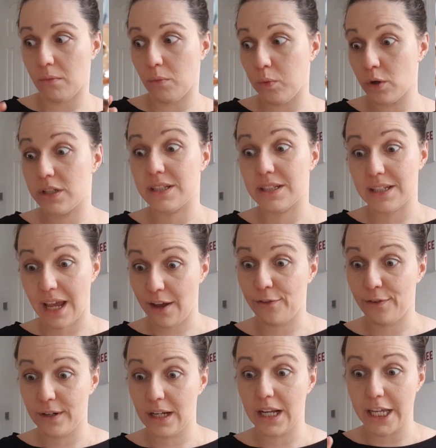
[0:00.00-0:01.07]
would
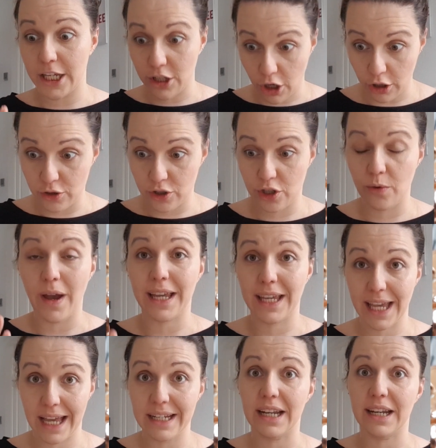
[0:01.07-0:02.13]
definitely go to
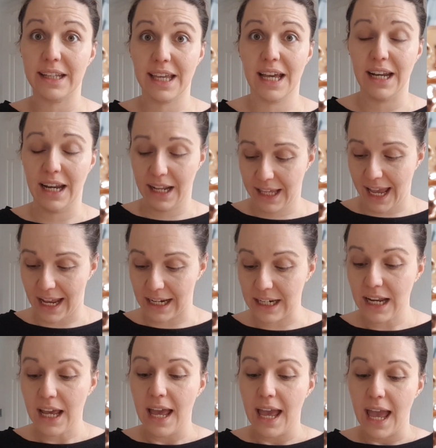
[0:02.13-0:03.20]
again and again and again.
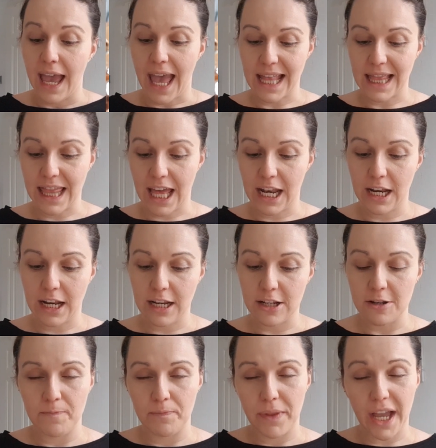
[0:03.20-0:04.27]
And then
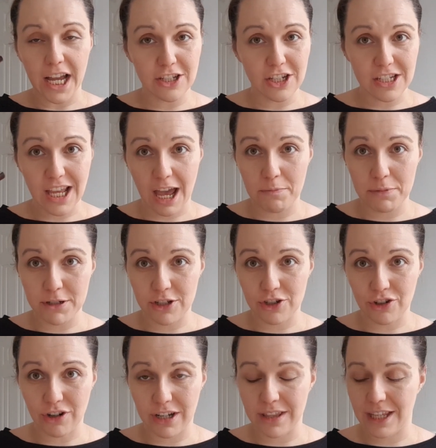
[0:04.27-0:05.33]
I just happened to
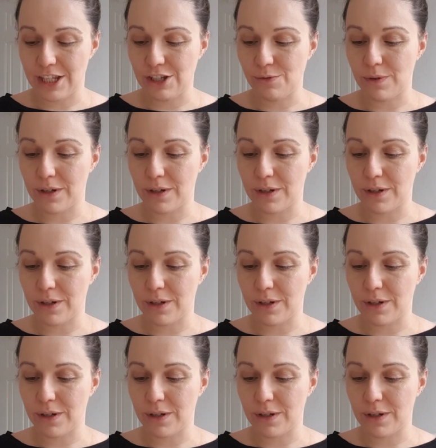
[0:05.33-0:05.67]
try this